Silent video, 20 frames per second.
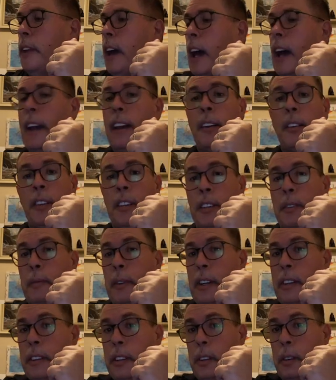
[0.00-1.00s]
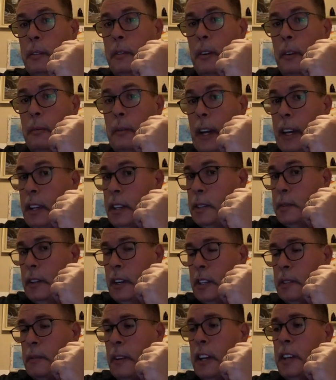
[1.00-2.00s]
I can only speak to you from my
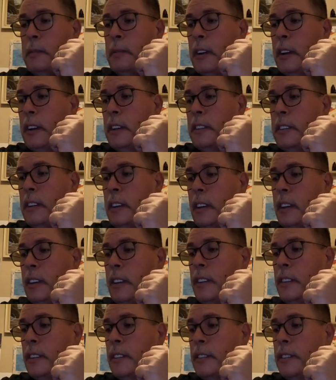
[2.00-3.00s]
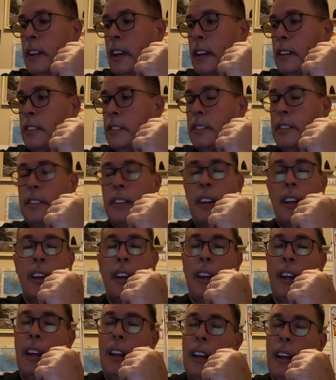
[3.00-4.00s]
experience. My experience is that
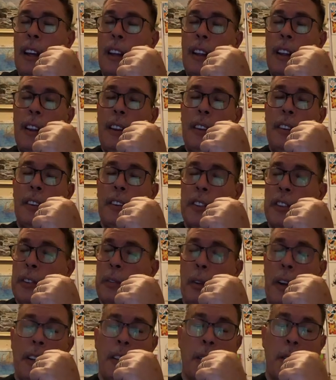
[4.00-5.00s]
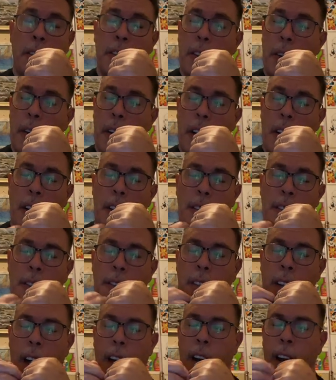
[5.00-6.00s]
there's just way too much going
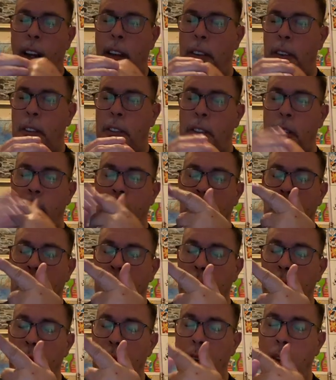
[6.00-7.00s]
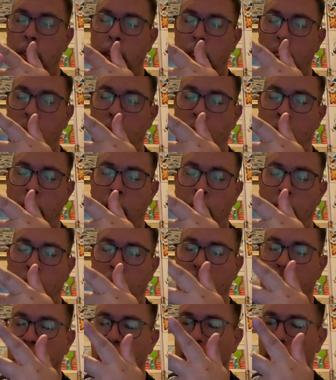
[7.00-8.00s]
on. There's usually
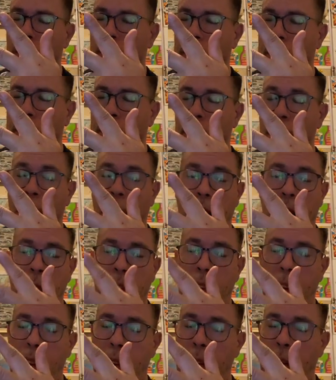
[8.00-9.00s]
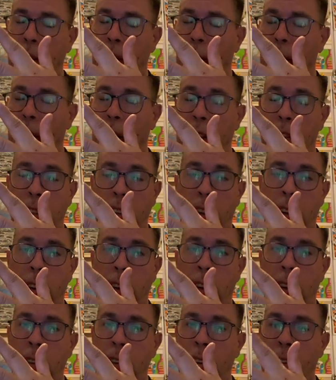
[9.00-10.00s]
music. There's like as you
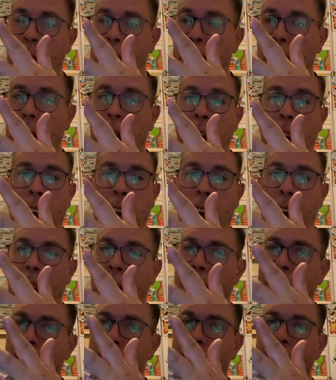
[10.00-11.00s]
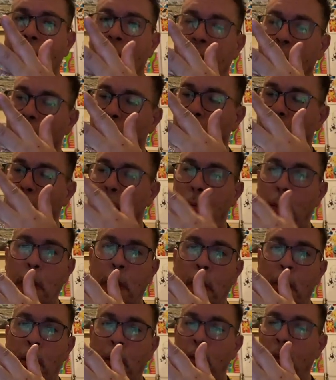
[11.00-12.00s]
heard. There's pancakes. There's
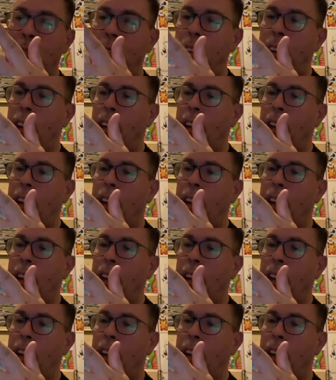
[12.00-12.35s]
booze.